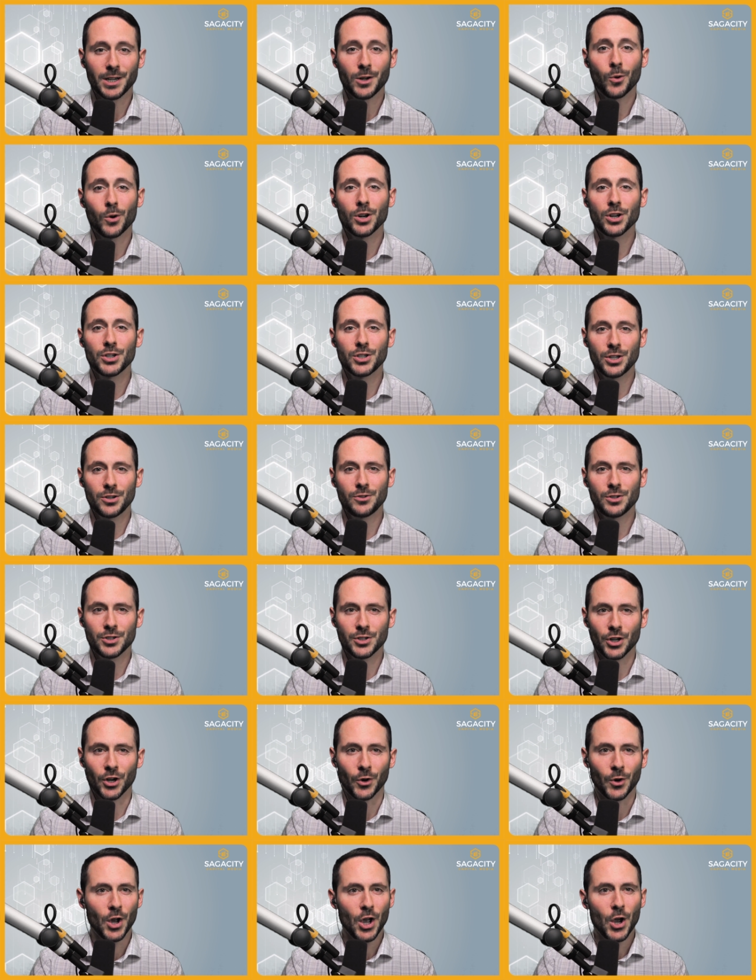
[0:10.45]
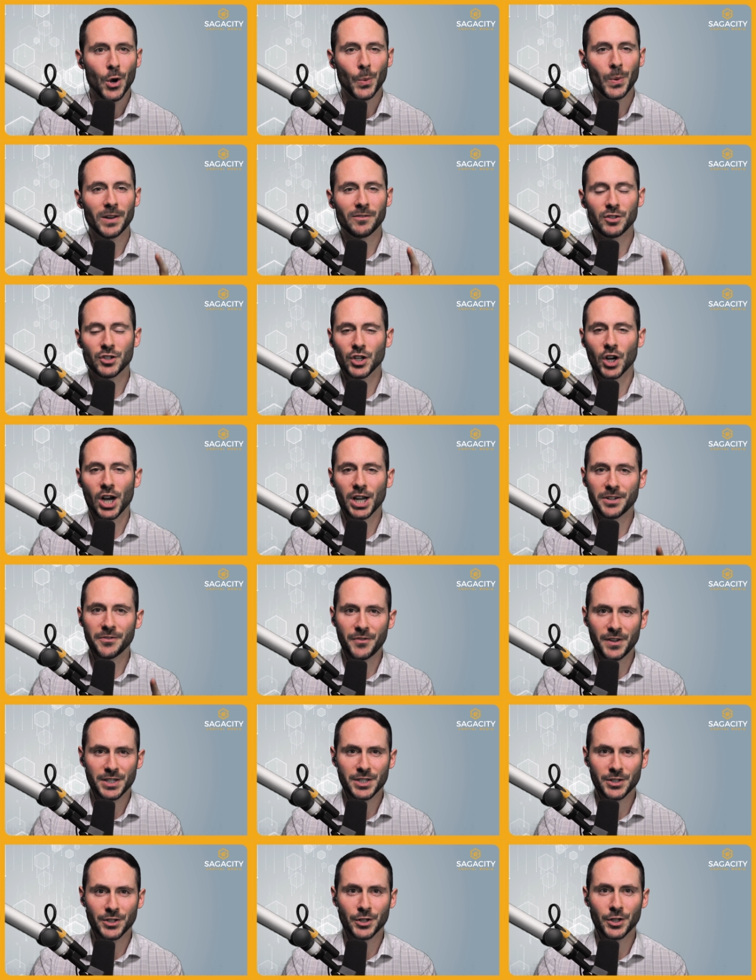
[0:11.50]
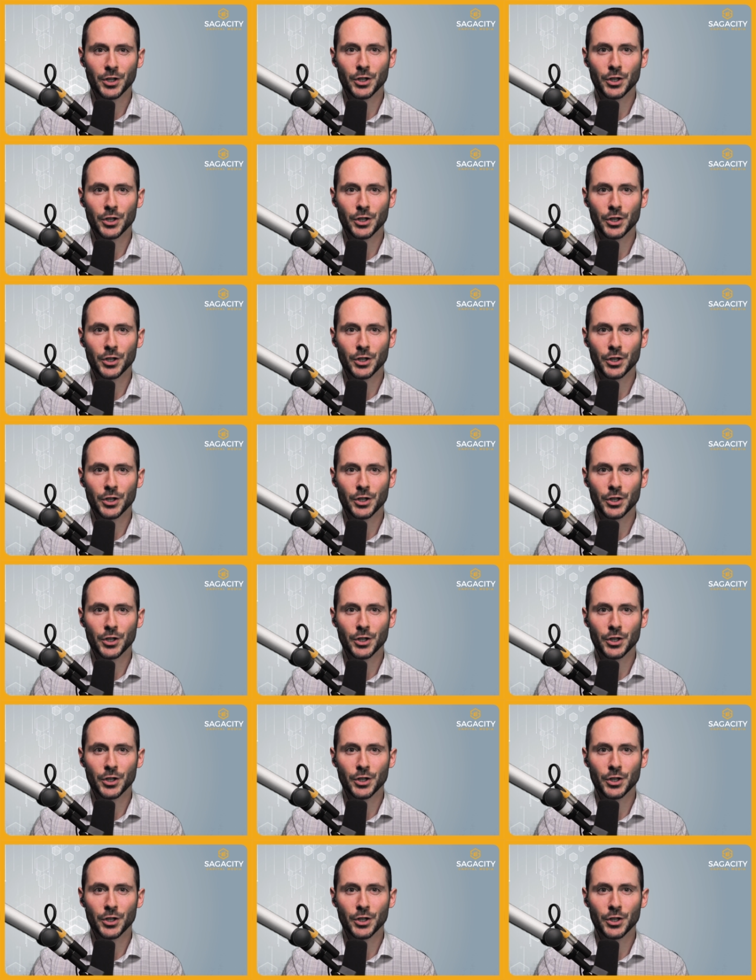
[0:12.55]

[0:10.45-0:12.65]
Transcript: In order to do so, we have Jon Visser.